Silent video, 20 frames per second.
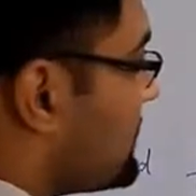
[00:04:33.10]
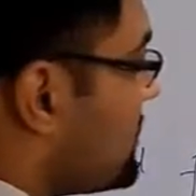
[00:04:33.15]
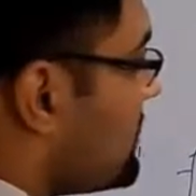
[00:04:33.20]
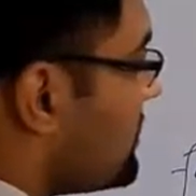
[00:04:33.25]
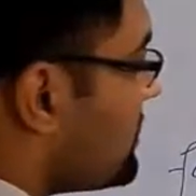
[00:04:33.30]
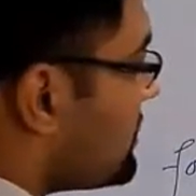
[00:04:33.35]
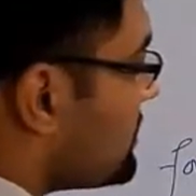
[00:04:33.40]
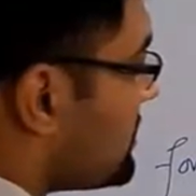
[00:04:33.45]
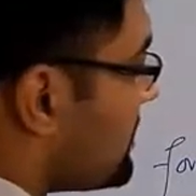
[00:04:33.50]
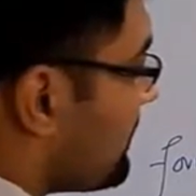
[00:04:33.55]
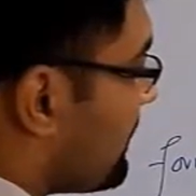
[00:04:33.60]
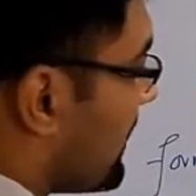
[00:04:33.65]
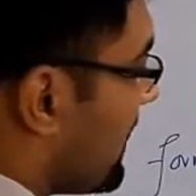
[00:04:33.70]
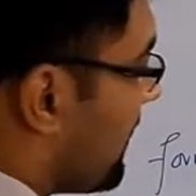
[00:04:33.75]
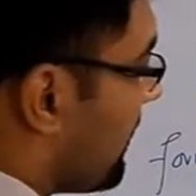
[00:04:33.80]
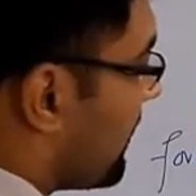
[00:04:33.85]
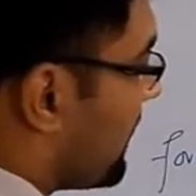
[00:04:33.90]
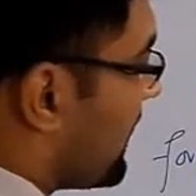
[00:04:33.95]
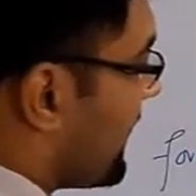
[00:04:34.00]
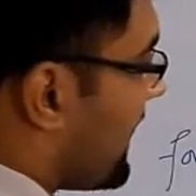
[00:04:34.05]
2 to the
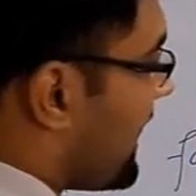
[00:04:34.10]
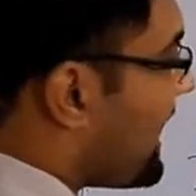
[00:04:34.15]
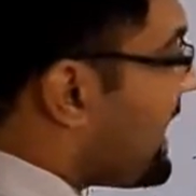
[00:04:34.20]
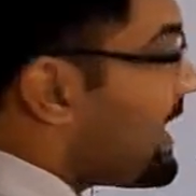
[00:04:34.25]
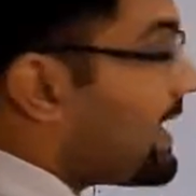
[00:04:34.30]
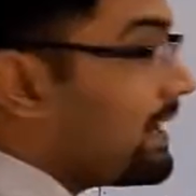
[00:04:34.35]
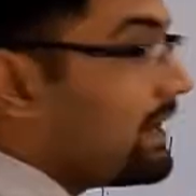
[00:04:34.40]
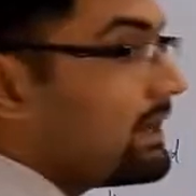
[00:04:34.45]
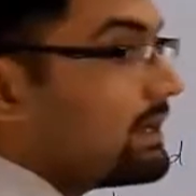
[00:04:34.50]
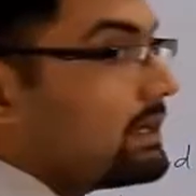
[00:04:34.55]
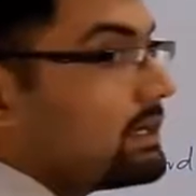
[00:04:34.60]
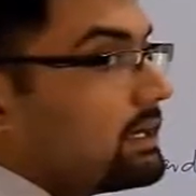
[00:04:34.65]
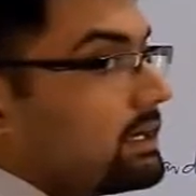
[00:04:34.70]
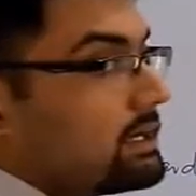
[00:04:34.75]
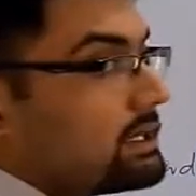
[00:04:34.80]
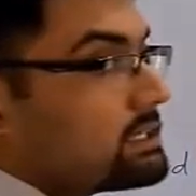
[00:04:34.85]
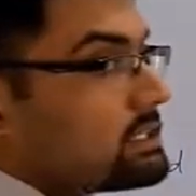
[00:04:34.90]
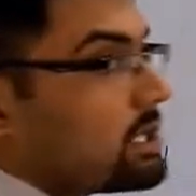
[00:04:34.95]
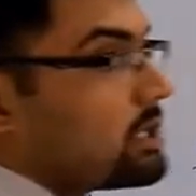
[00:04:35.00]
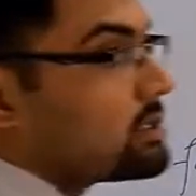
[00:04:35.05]
power n
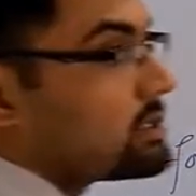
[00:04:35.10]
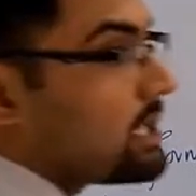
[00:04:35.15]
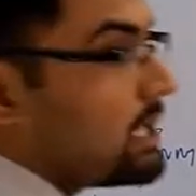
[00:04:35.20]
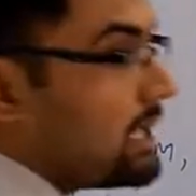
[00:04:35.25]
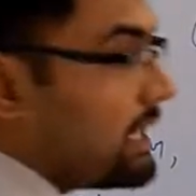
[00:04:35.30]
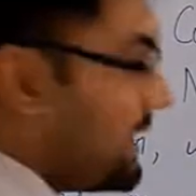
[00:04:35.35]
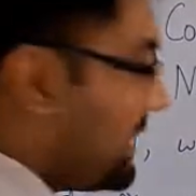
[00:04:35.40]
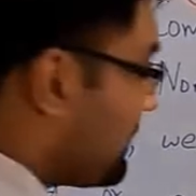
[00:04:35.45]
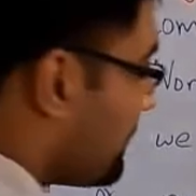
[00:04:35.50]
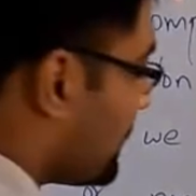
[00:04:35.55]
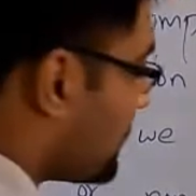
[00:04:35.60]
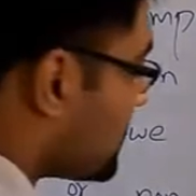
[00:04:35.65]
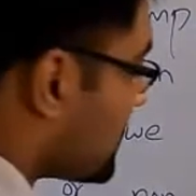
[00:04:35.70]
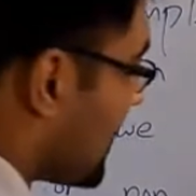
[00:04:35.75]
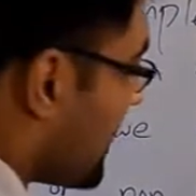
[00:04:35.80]
total input